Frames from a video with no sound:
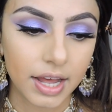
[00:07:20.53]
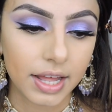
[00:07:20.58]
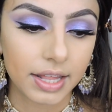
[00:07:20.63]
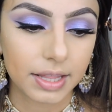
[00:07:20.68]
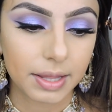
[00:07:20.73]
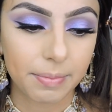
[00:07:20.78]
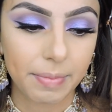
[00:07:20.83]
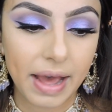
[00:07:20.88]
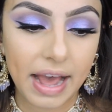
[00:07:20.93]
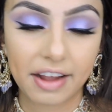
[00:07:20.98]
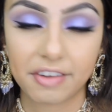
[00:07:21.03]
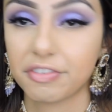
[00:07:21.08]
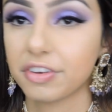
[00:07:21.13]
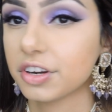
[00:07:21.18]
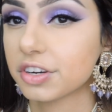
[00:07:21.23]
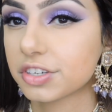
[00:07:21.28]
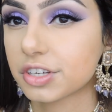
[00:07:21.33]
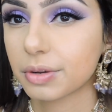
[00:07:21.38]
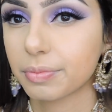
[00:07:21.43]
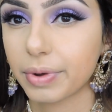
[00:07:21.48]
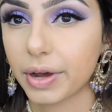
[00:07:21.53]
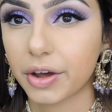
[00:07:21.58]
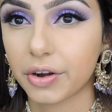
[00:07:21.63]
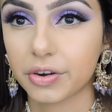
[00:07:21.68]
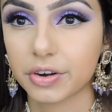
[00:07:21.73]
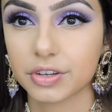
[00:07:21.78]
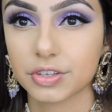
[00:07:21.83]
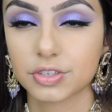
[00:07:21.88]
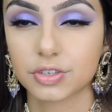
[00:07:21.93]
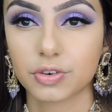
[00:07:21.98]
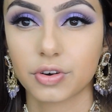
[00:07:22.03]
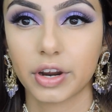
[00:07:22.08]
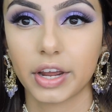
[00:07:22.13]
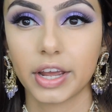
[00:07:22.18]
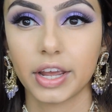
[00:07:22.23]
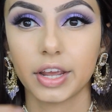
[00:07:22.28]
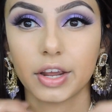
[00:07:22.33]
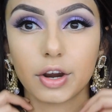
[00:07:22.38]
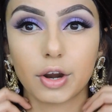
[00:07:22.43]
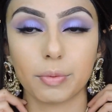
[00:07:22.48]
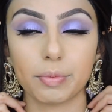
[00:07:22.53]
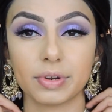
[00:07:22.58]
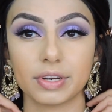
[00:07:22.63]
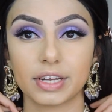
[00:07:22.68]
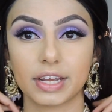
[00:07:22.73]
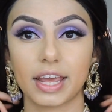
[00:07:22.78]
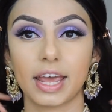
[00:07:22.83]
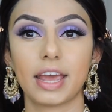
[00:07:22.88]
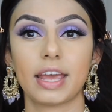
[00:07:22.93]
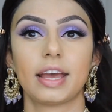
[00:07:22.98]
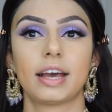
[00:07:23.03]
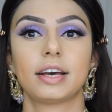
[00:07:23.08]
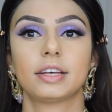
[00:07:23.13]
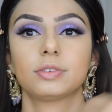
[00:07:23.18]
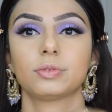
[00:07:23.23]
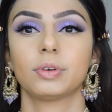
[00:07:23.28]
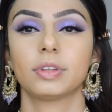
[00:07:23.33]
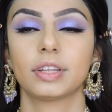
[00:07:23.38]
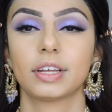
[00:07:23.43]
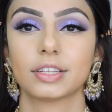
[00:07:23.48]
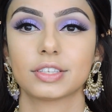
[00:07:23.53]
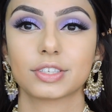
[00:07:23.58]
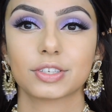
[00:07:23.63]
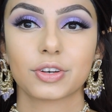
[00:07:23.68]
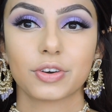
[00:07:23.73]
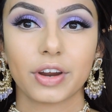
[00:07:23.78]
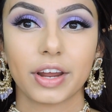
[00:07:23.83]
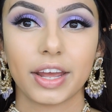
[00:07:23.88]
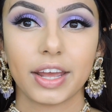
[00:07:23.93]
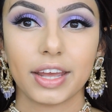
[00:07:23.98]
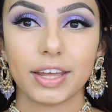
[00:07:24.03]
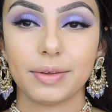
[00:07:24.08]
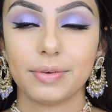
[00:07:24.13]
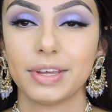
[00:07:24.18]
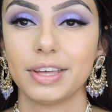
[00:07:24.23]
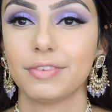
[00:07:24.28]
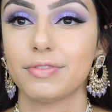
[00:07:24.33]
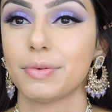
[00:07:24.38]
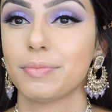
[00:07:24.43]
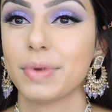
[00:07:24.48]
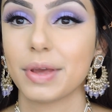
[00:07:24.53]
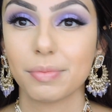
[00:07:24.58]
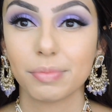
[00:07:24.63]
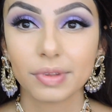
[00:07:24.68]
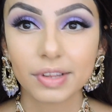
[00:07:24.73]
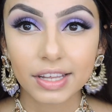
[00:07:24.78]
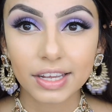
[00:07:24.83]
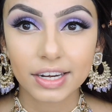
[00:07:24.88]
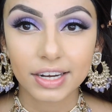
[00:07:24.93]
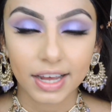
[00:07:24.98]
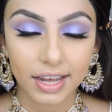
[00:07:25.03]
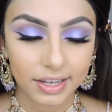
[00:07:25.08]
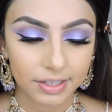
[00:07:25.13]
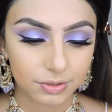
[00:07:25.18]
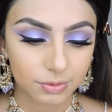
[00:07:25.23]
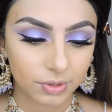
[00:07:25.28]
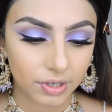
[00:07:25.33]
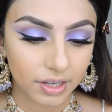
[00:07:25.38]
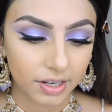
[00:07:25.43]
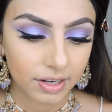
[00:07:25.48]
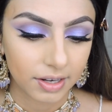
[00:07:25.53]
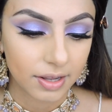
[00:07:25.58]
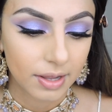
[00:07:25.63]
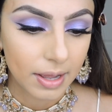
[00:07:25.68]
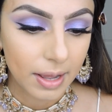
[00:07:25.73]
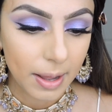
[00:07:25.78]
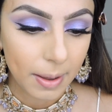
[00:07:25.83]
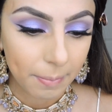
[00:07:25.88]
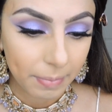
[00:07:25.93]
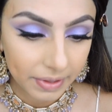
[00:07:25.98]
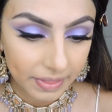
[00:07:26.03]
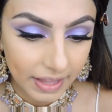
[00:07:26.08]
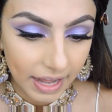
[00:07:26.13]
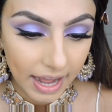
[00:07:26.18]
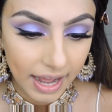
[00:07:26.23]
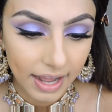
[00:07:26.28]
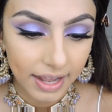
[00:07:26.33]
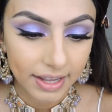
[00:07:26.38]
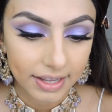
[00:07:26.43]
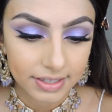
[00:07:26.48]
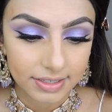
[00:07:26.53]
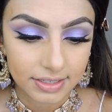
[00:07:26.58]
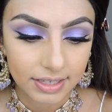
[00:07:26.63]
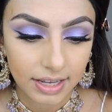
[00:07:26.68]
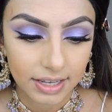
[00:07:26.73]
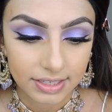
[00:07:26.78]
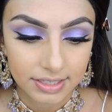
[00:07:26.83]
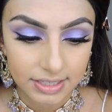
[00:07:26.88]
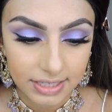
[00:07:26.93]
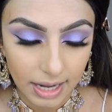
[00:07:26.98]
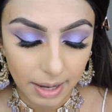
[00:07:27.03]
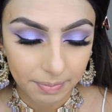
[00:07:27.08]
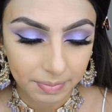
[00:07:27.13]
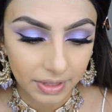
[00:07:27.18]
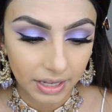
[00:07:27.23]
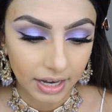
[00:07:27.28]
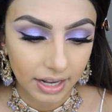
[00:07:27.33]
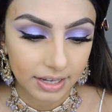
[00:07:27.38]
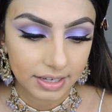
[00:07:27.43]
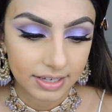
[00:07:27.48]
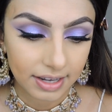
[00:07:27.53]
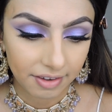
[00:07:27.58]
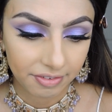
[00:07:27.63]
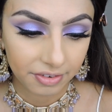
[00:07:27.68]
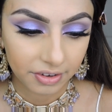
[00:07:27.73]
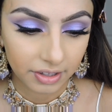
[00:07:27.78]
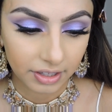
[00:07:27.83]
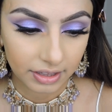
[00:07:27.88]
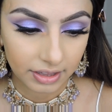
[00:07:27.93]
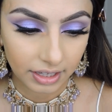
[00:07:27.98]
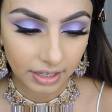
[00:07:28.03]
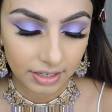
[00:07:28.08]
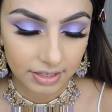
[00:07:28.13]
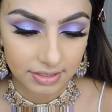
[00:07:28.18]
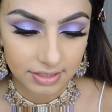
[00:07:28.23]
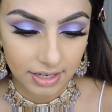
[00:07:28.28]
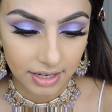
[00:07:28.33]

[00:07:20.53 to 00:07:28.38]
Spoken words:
The MAC finishing powder is great. Urban Decay has one that's great. Even Maybelline has one. But that is a step that I definitely think is